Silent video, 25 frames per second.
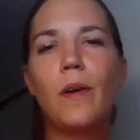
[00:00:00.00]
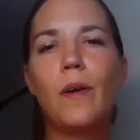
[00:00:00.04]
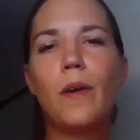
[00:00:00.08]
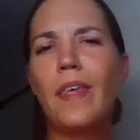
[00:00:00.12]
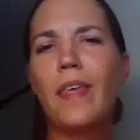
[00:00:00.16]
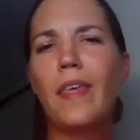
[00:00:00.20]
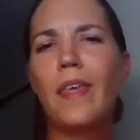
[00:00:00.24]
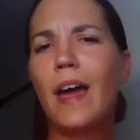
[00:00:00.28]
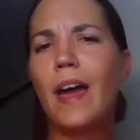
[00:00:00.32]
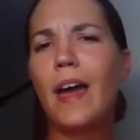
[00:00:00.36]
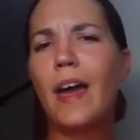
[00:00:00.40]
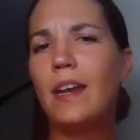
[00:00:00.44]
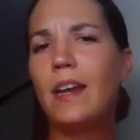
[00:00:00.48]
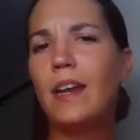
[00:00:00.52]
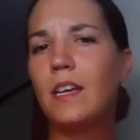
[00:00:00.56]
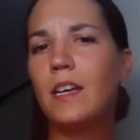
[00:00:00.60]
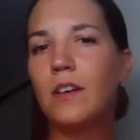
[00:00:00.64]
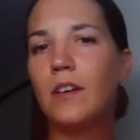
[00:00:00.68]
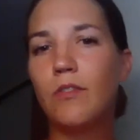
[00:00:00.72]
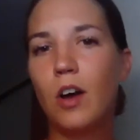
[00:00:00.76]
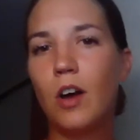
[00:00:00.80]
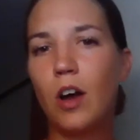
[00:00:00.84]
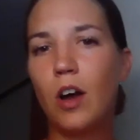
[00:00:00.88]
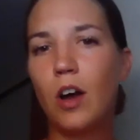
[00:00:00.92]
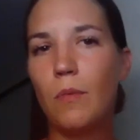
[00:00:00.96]
any of
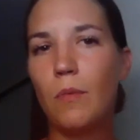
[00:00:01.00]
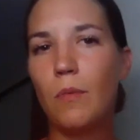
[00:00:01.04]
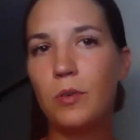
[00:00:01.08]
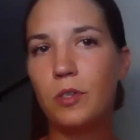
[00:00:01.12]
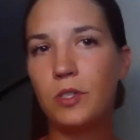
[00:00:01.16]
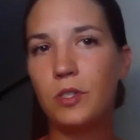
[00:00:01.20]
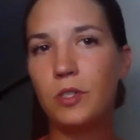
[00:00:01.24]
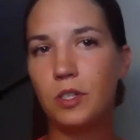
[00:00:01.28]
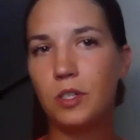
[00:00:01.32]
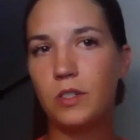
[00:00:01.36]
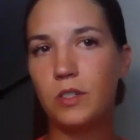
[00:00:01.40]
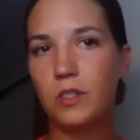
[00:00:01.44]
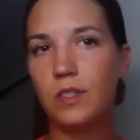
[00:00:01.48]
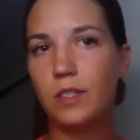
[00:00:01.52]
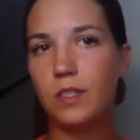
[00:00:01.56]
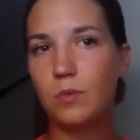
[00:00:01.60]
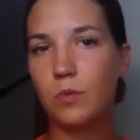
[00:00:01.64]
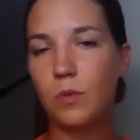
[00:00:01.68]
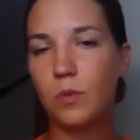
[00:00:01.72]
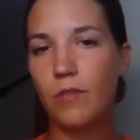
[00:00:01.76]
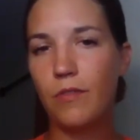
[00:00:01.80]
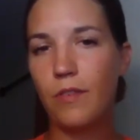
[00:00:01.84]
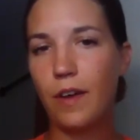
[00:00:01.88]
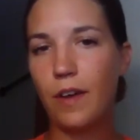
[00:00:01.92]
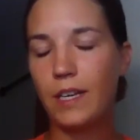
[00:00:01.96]
our producers
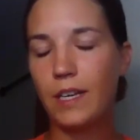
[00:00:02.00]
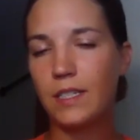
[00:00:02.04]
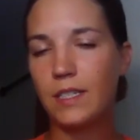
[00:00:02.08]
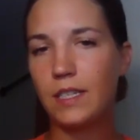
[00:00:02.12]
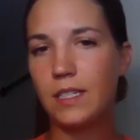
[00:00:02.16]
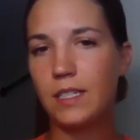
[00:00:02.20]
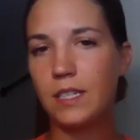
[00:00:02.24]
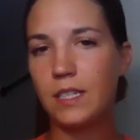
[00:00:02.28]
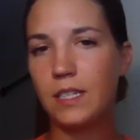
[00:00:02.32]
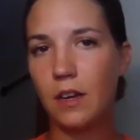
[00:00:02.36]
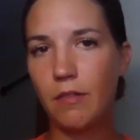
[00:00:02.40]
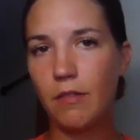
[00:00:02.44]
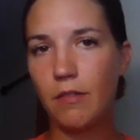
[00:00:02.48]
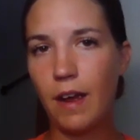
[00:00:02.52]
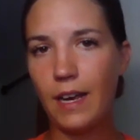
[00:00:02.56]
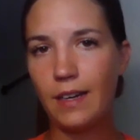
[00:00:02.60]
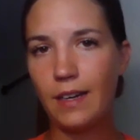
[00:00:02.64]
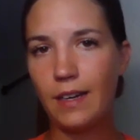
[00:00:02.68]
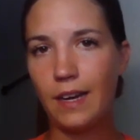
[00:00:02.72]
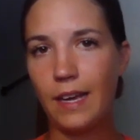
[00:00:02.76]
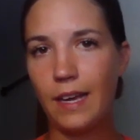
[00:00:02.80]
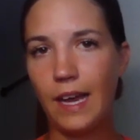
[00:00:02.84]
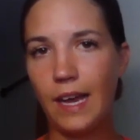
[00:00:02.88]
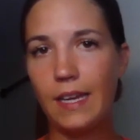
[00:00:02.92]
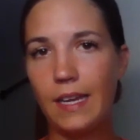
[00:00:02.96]
were affected directly.